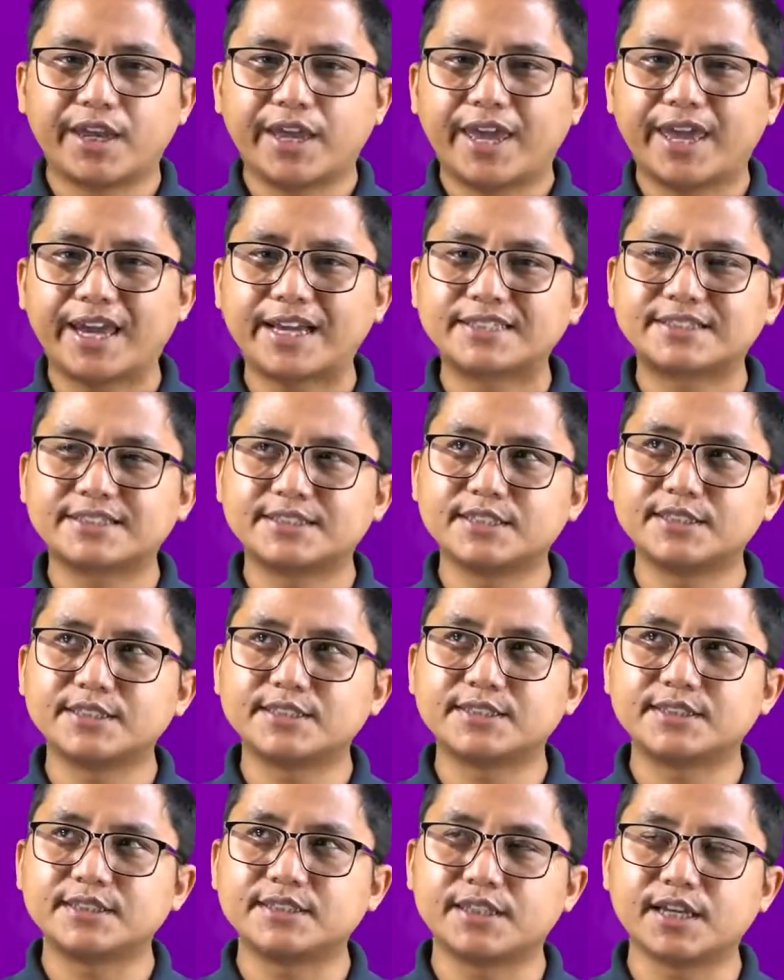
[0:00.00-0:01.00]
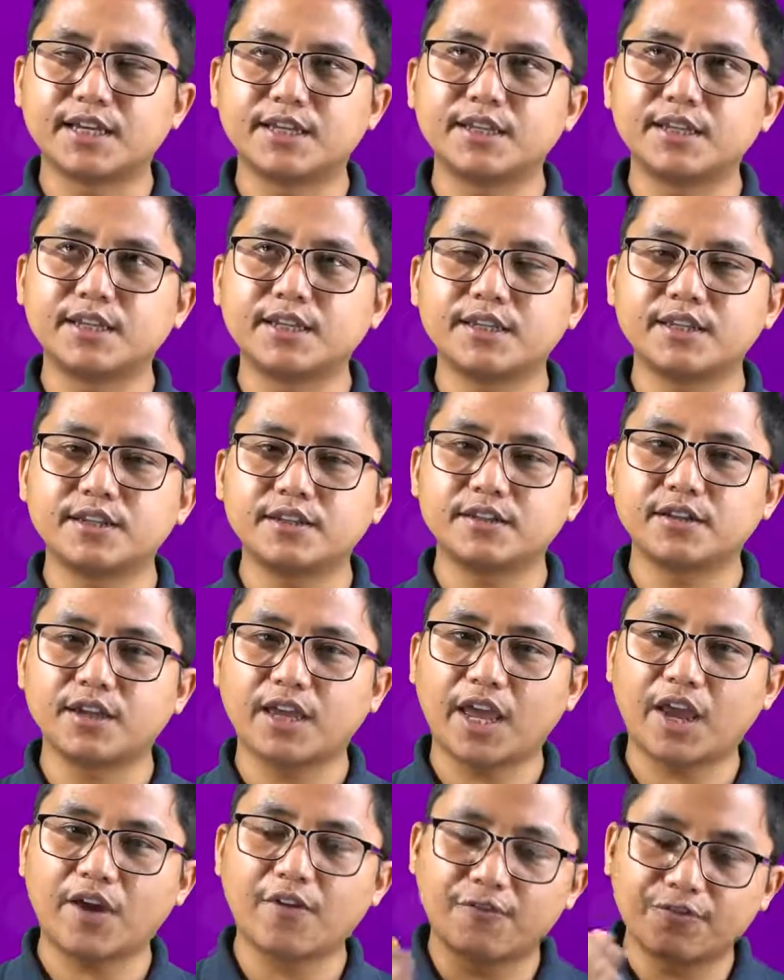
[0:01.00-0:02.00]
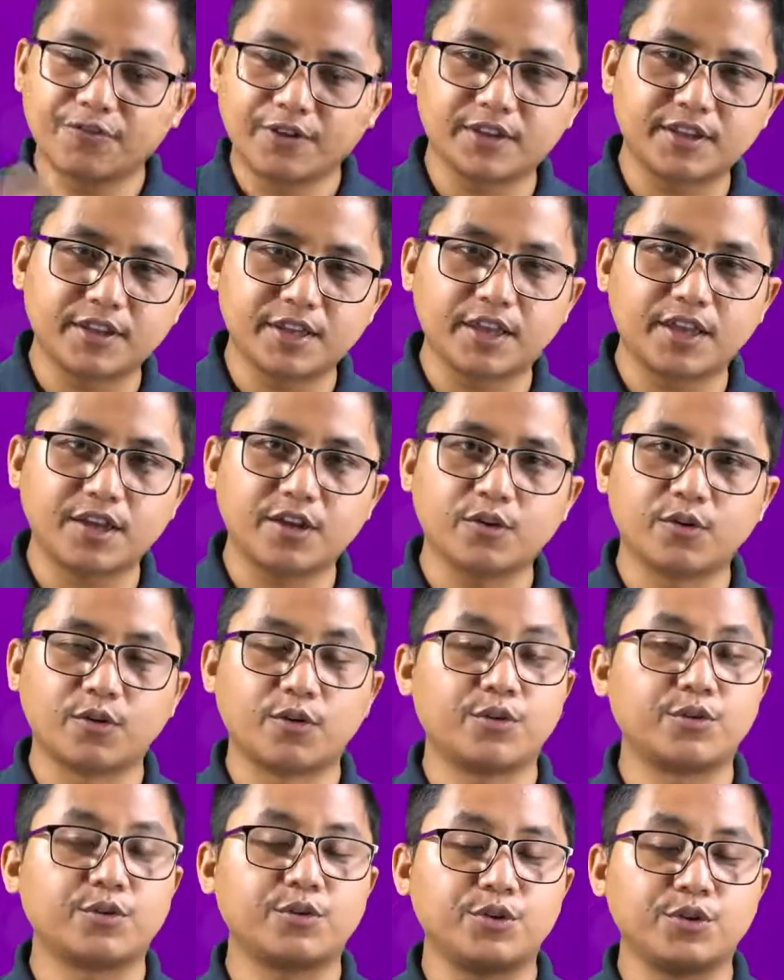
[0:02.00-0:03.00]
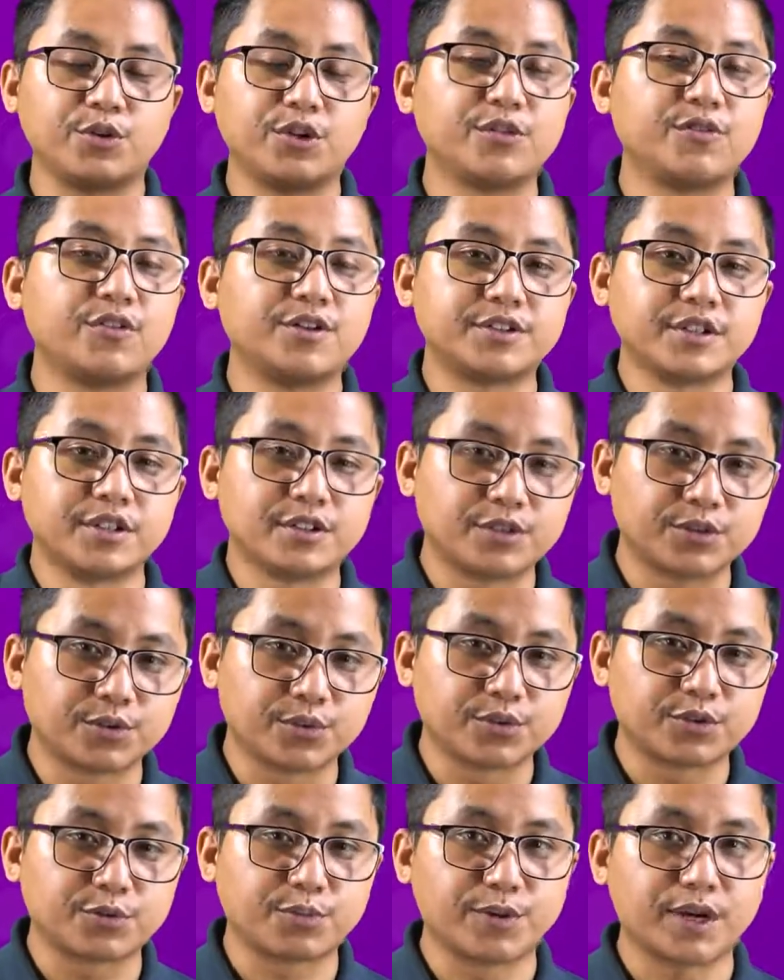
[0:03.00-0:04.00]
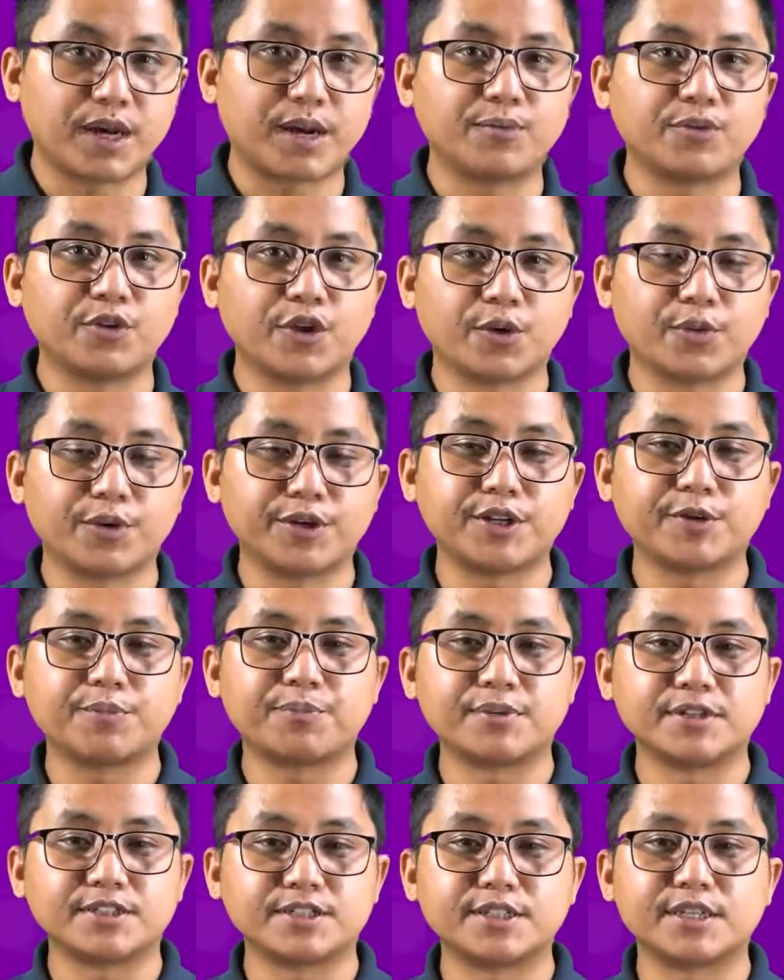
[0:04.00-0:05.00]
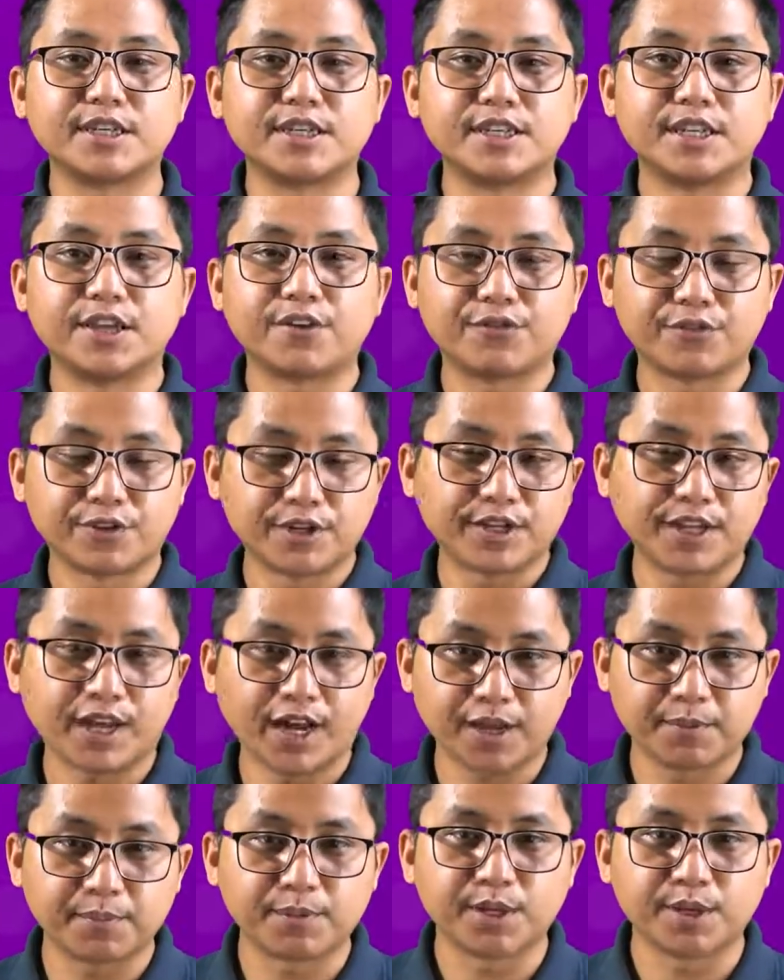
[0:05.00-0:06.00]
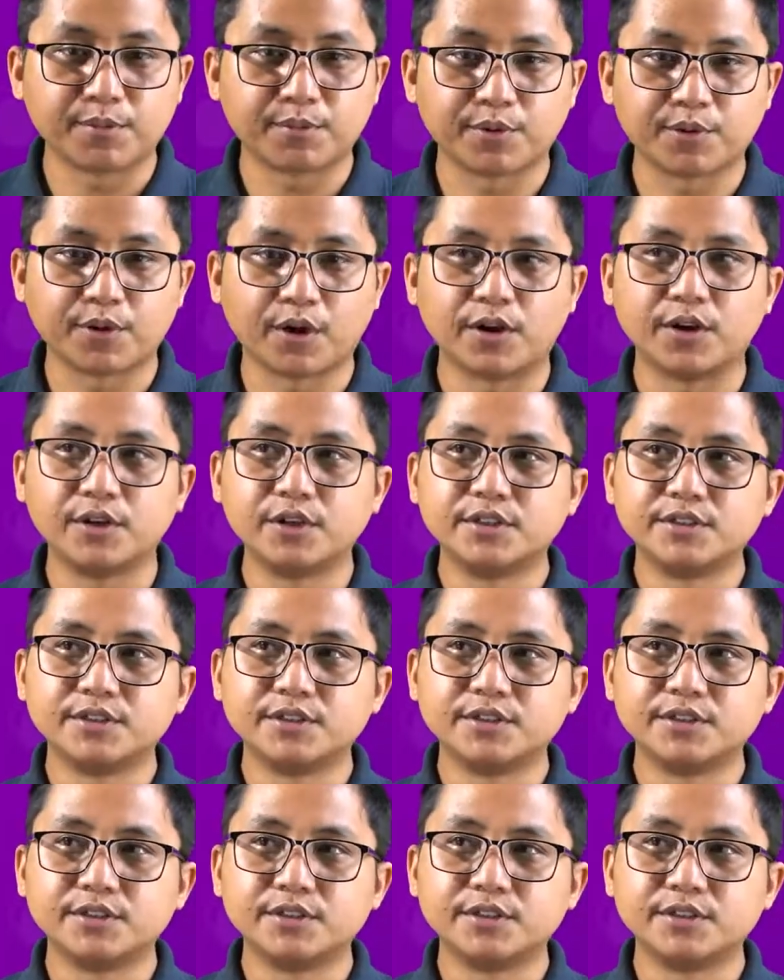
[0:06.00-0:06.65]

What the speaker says: Actions done every day or universal truth mayam do khoi na present indefinite haibanebo ko.